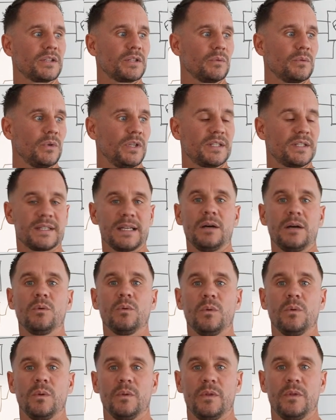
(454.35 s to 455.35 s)
We
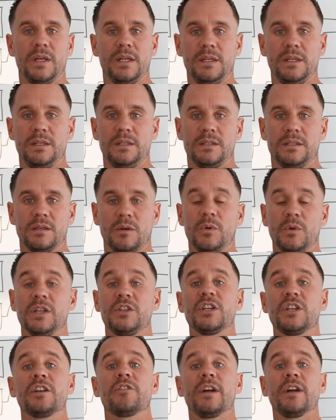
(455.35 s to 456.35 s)
sell these. We
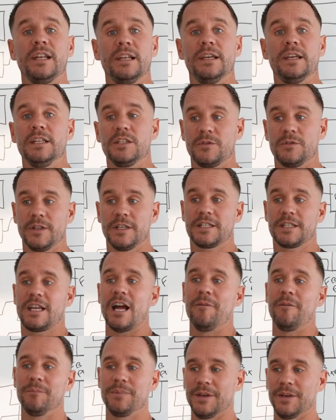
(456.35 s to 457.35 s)
generate leads for this
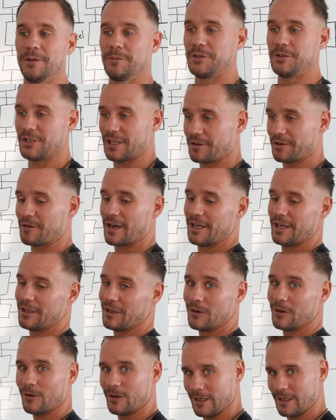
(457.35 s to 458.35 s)
company. We generate a
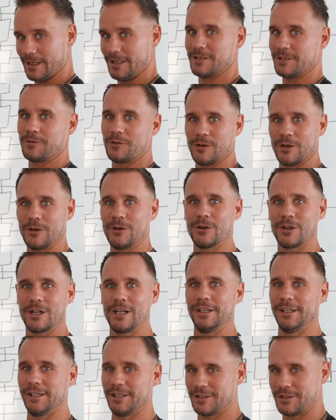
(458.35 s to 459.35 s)
lot of leads for a lot of
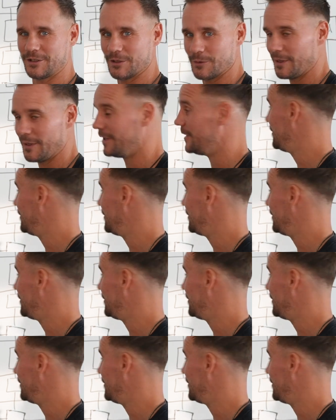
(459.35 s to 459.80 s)
clinics doing